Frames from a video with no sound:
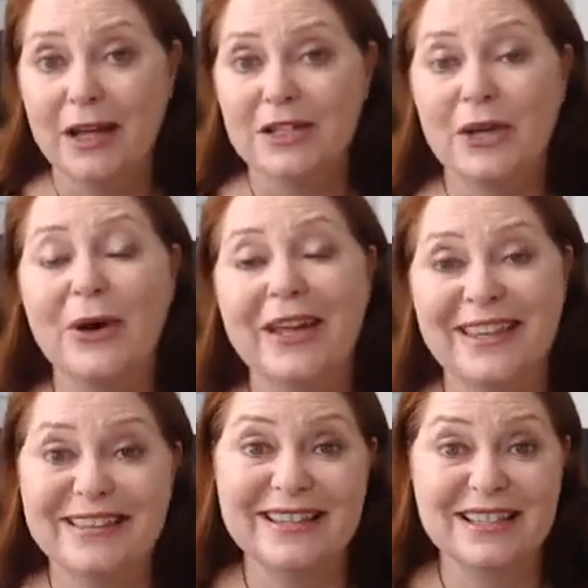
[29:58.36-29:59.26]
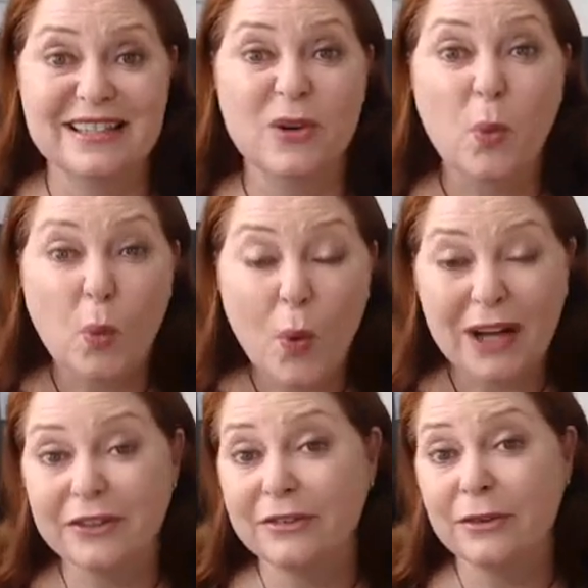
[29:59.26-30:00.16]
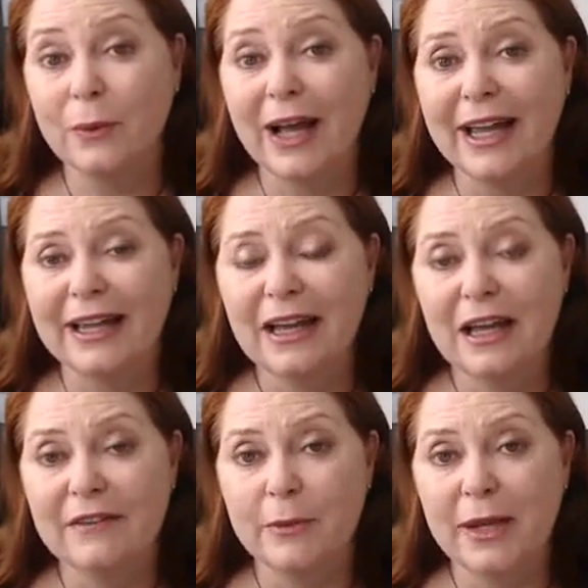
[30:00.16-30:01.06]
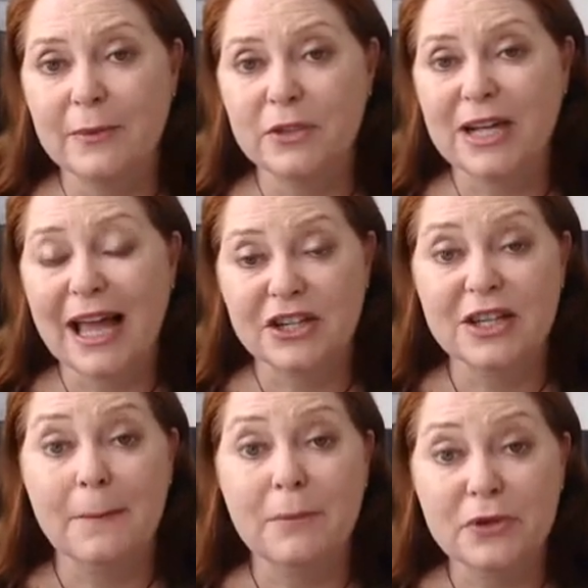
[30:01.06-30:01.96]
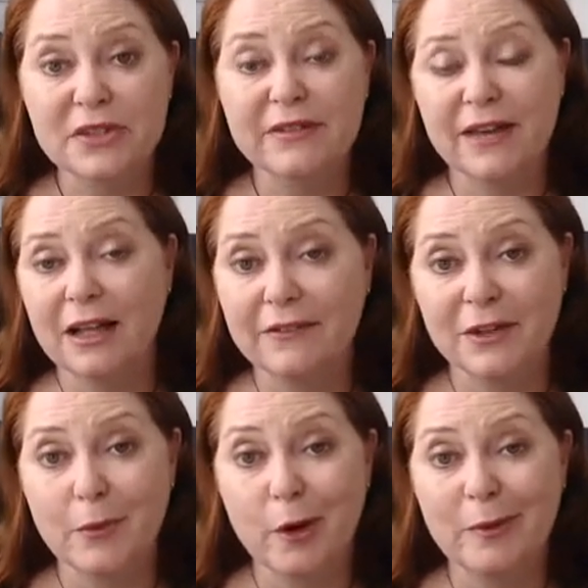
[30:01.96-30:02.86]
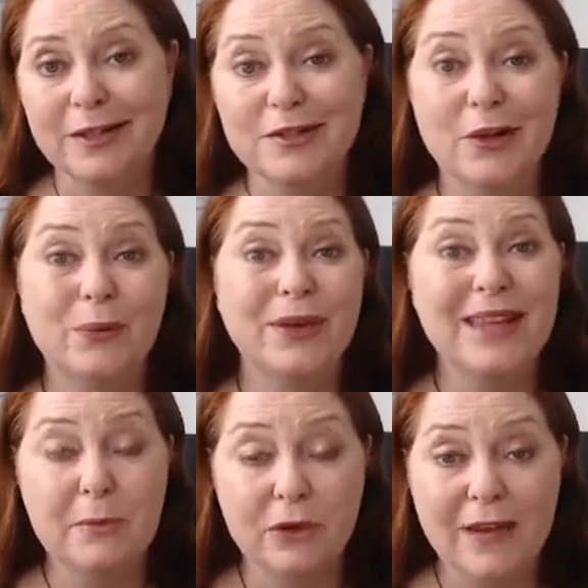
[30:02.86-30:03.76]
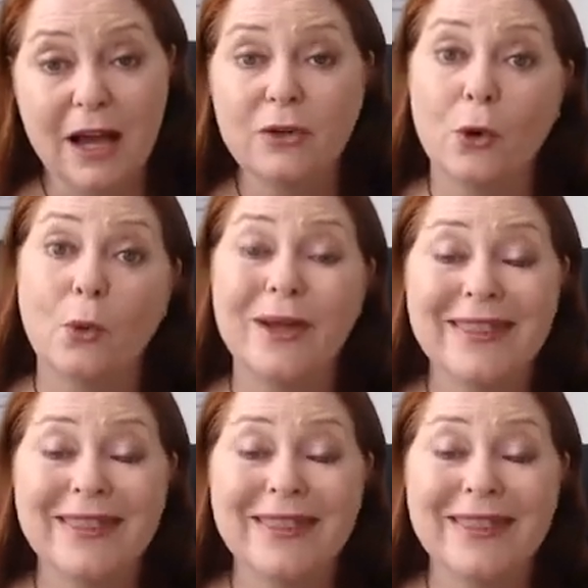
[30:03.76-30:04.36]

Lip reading: So I think this is a wonderful way for people to actually boost the value of their property. So when they move out, or when